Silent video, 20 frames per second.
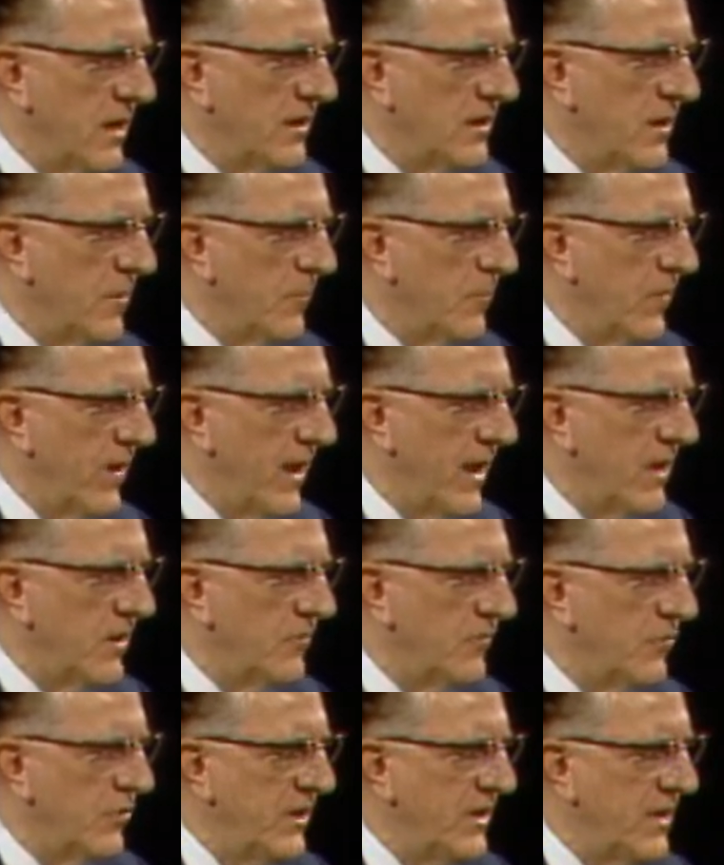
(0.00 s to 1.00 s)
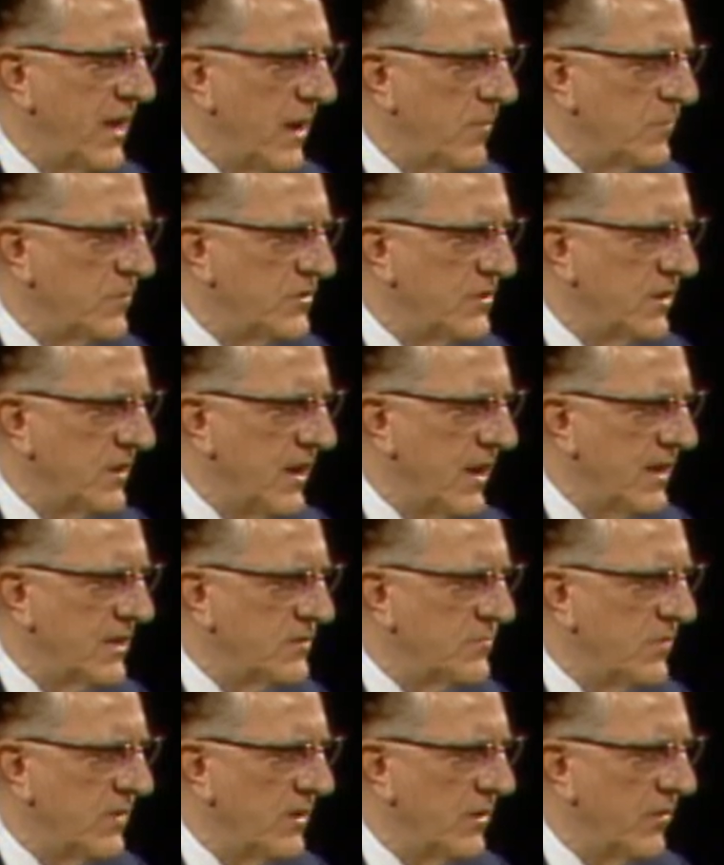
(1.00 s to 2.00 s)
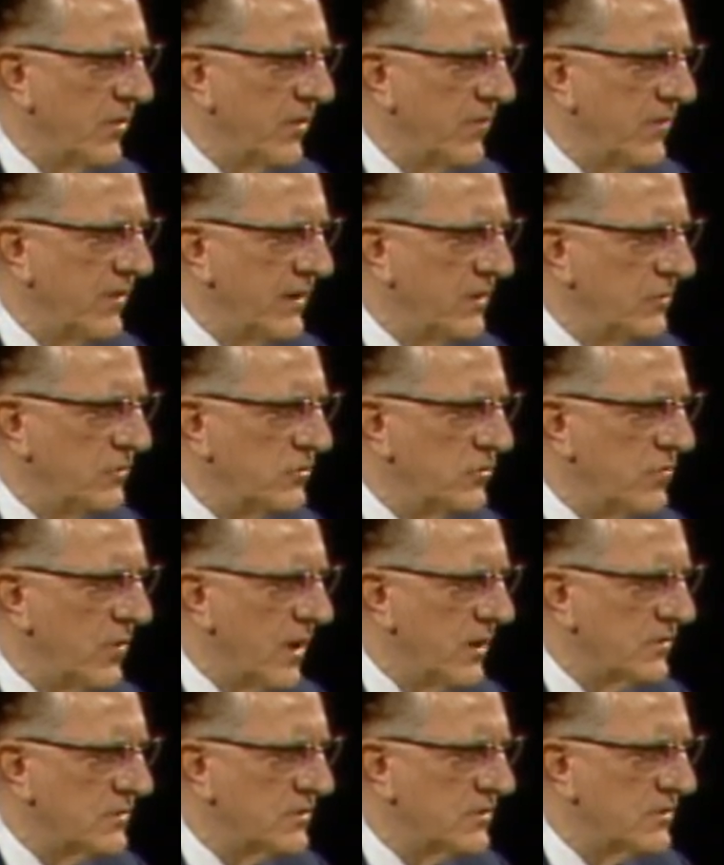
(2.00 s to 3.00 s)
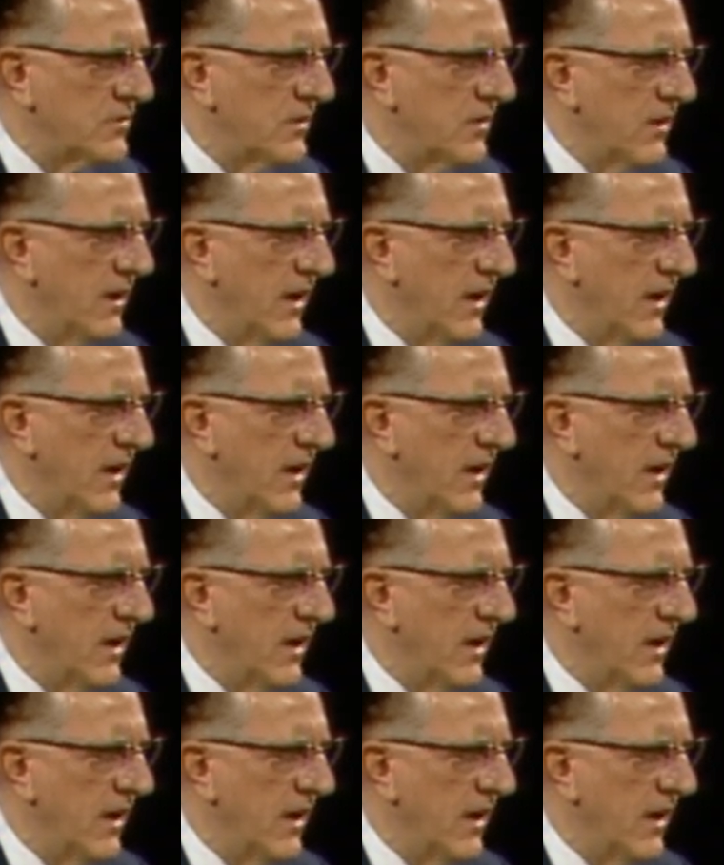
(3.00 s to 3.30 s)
The plan of redemption has been revealed to us